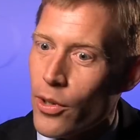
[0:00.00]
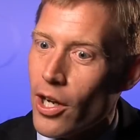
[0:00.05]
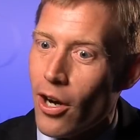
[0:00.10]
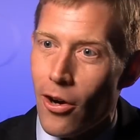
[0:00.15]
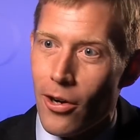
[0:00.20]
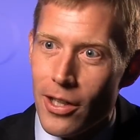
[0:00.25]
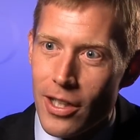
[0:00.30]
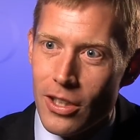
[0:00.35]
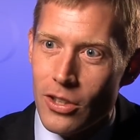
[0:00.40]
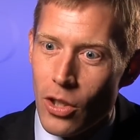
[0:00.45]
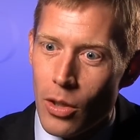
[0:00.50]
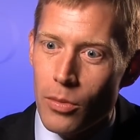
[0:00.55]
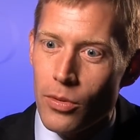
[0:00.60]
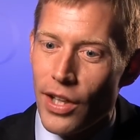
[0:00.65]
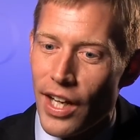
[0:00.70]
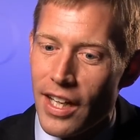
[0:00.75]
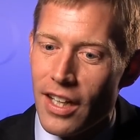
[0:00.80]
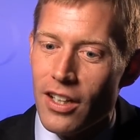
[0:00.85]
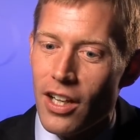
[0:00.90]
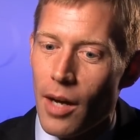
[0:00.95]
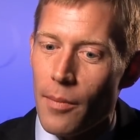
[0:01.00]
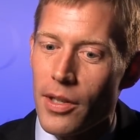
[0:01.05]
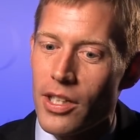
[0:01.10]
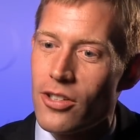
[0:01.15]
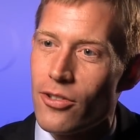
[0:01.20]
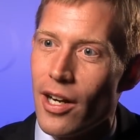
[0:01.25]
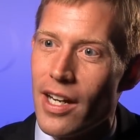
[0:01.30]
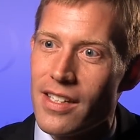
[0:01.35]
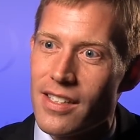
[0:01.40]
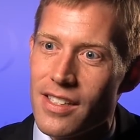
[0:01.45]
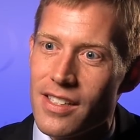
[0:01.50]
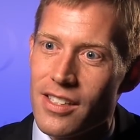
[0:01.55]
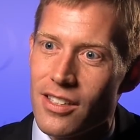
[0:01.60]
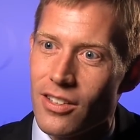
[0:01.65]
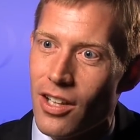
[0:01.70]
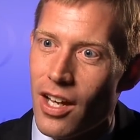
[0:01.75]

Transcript: We are in a global economic crisis.